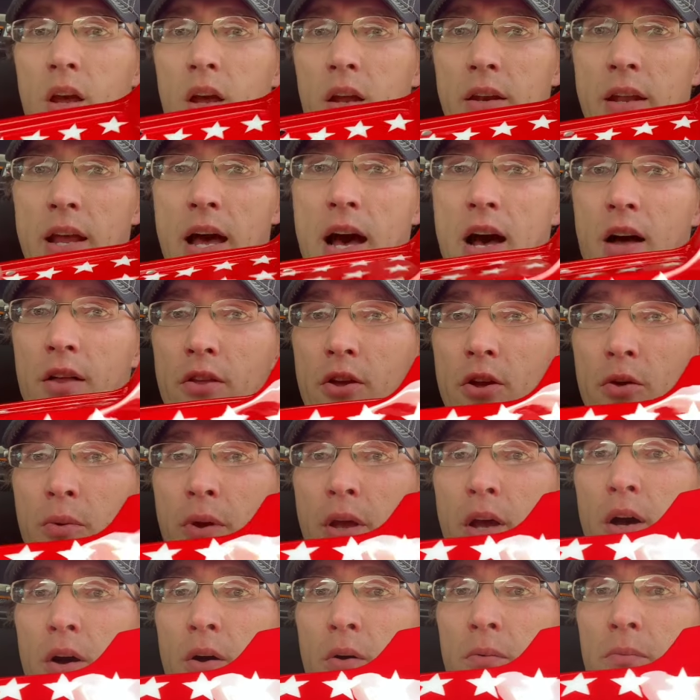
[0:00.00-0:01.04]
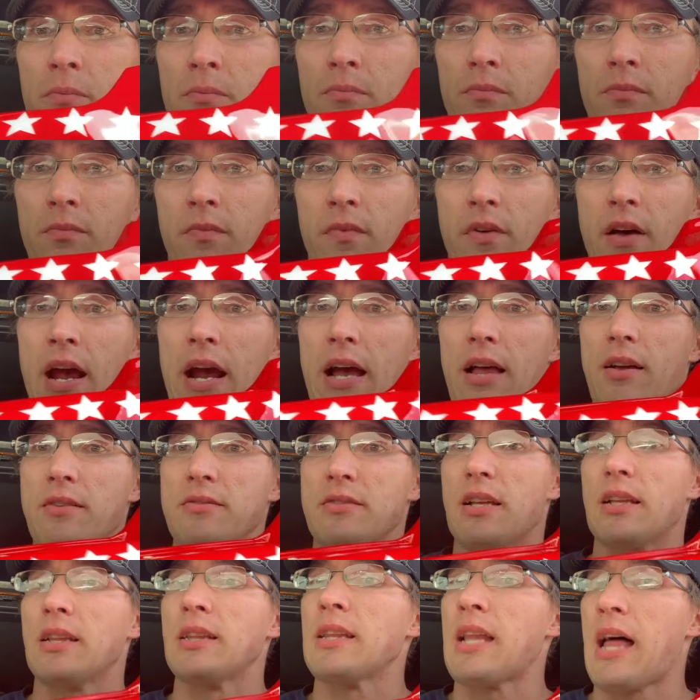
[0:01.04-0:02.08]
Now, there we go. That looks
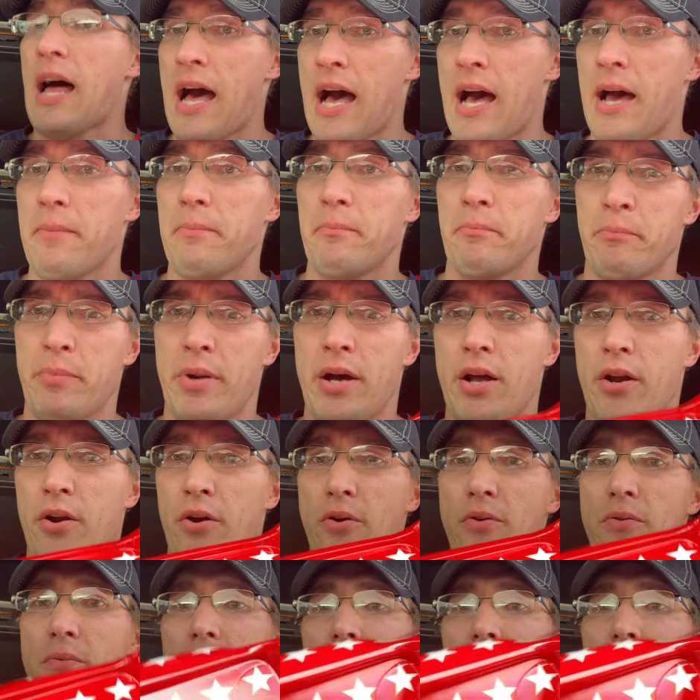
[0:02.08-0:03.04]
a lot better.